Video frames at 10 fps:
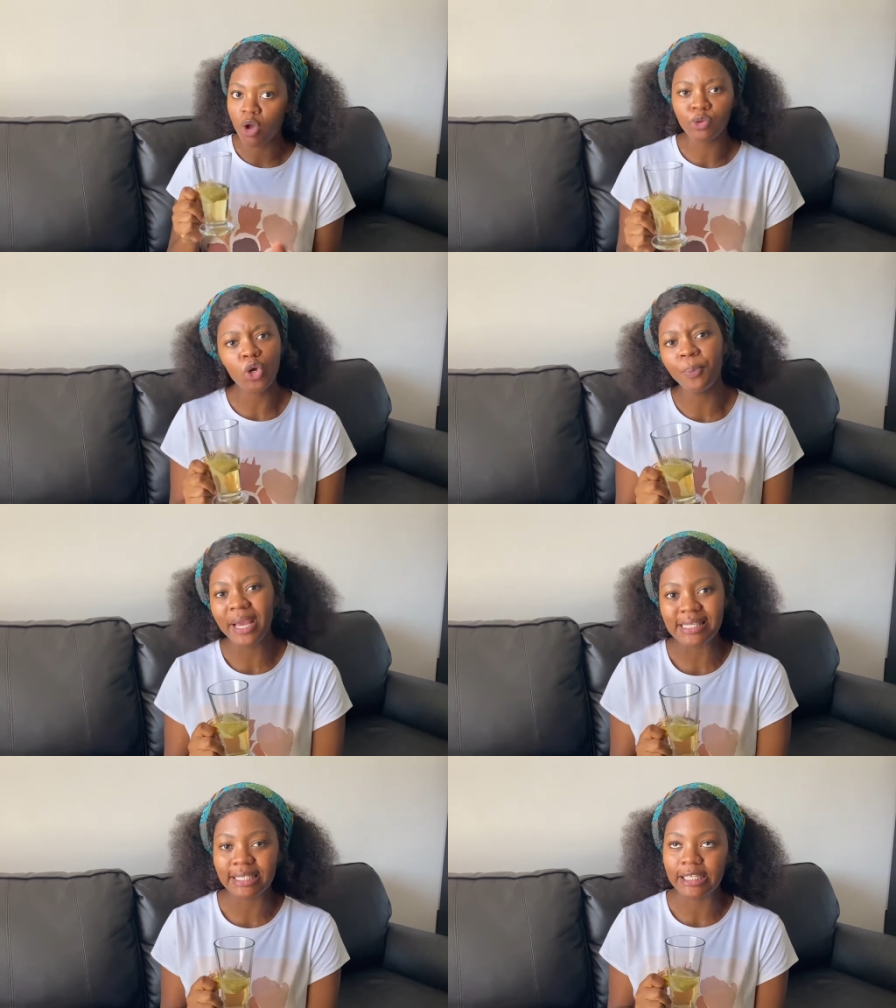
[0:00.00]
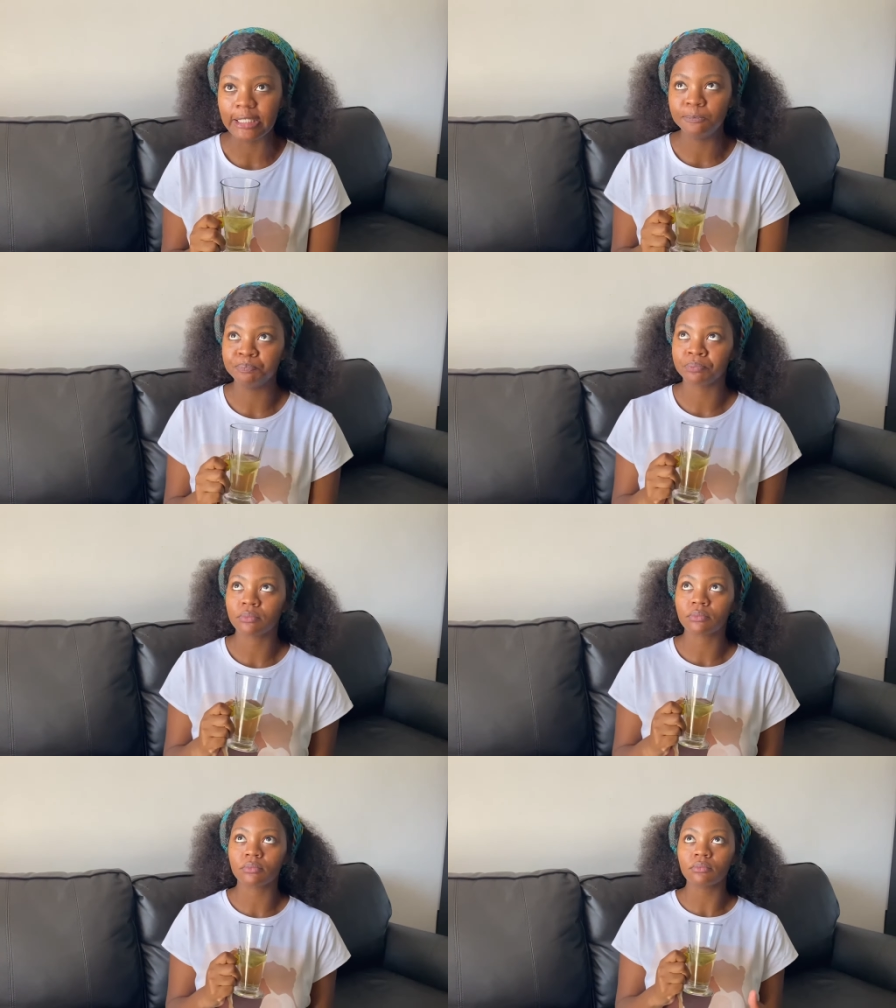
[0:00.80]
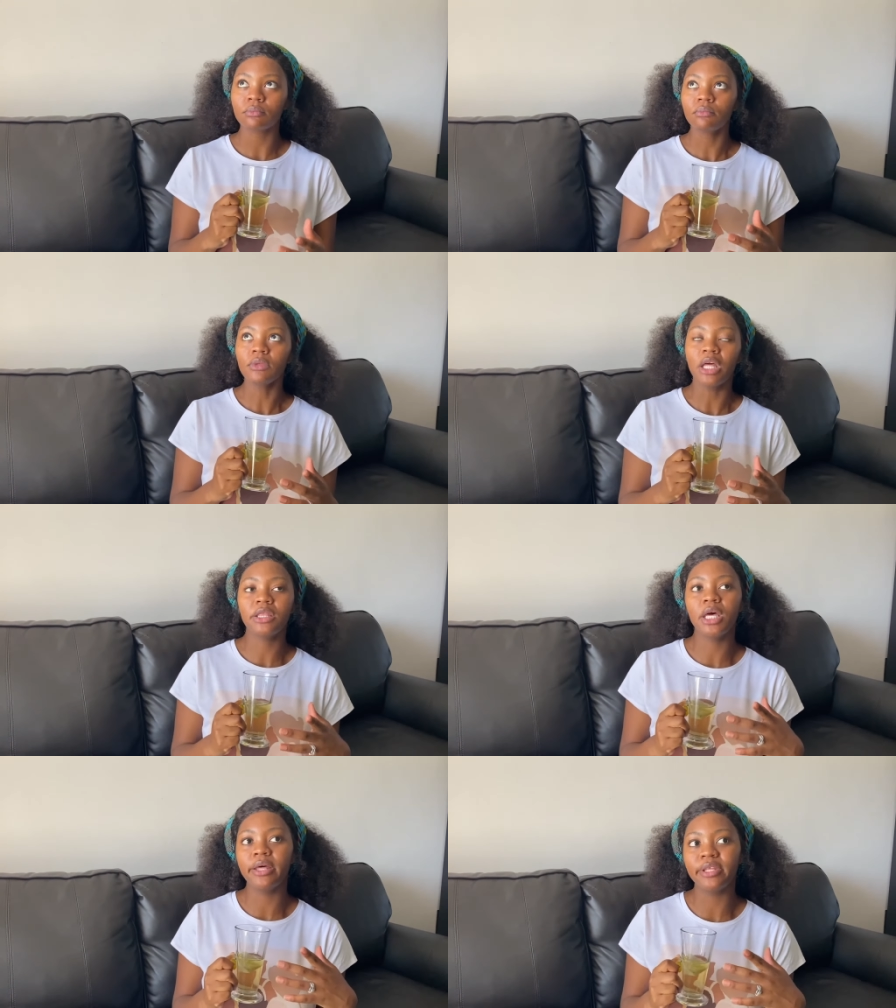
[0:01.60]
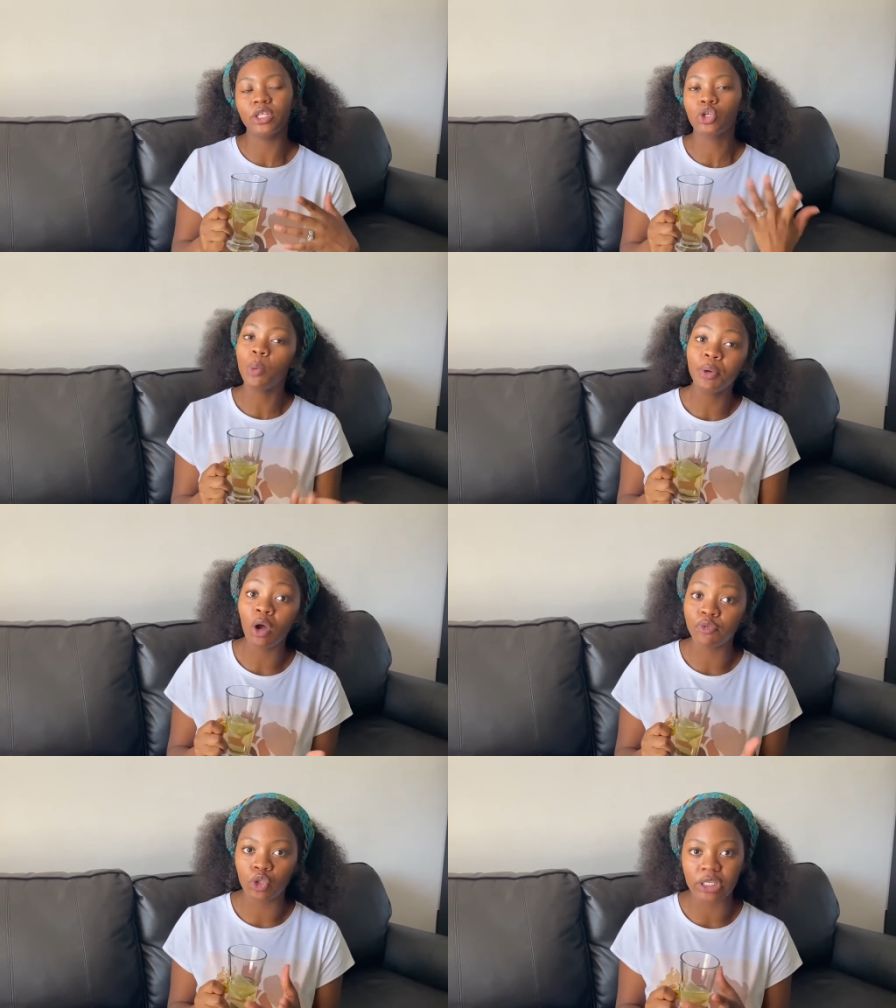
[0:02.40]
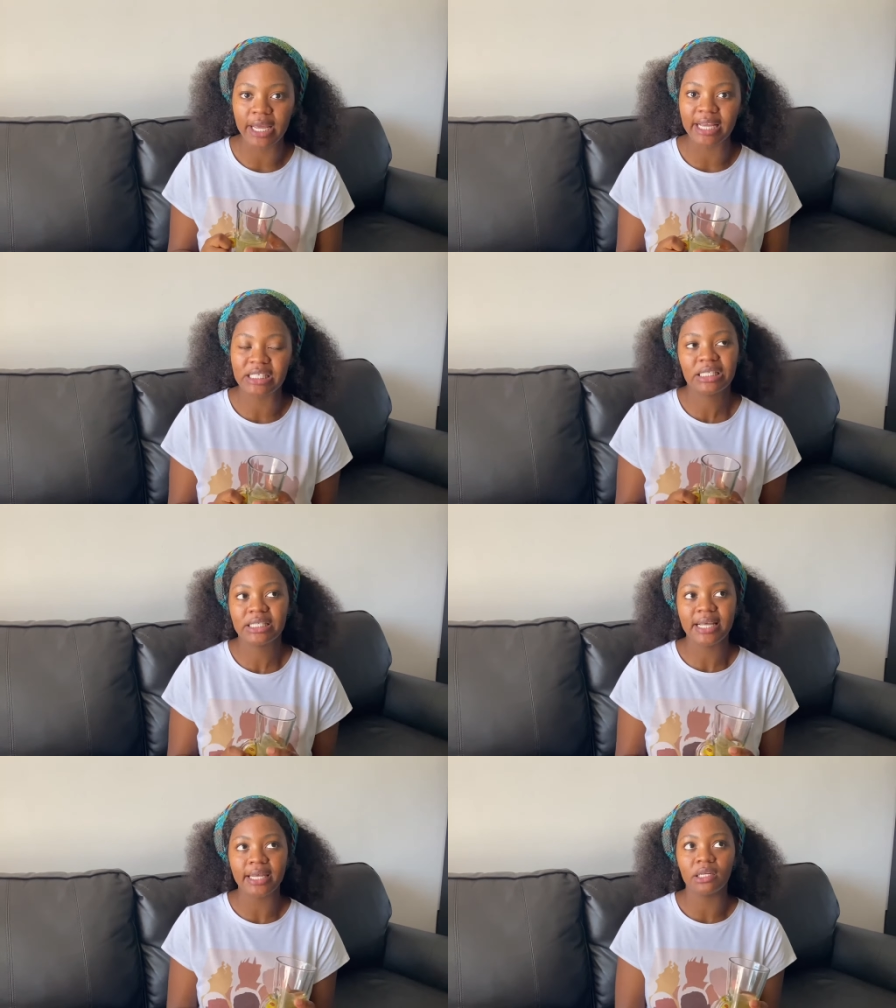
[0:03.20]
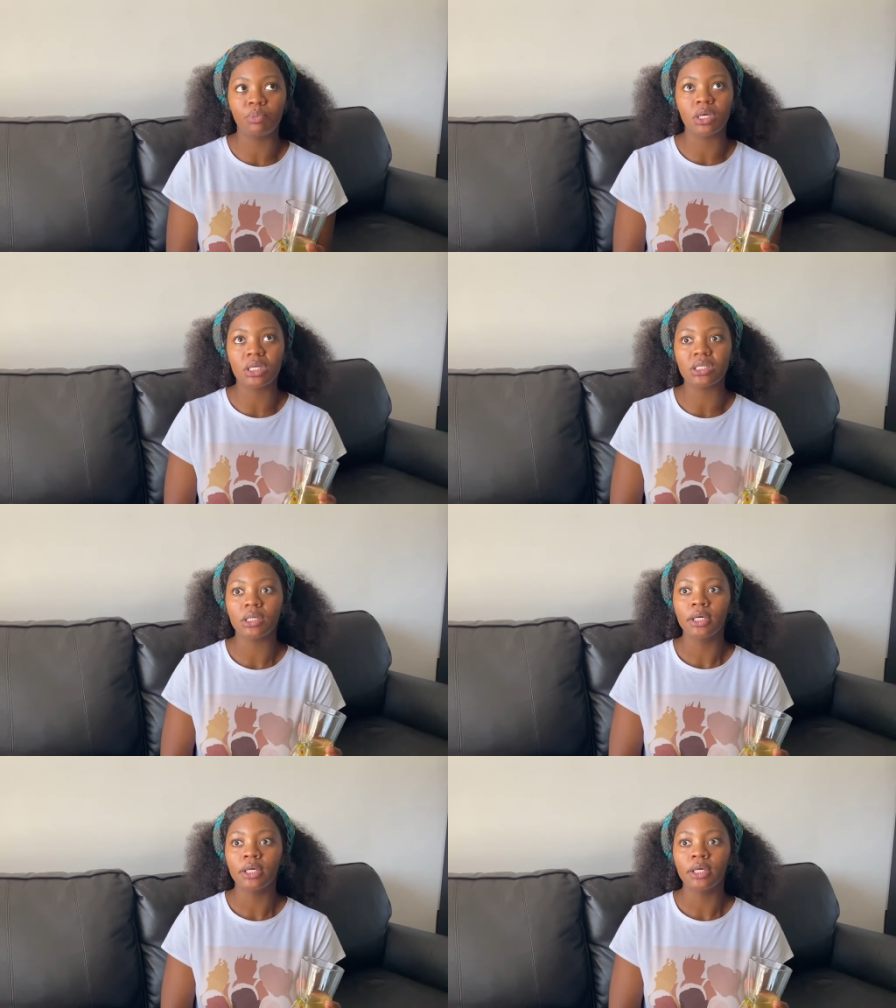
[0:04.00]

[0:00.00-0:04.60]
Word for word: so basically the, the the topic of today, I just decided because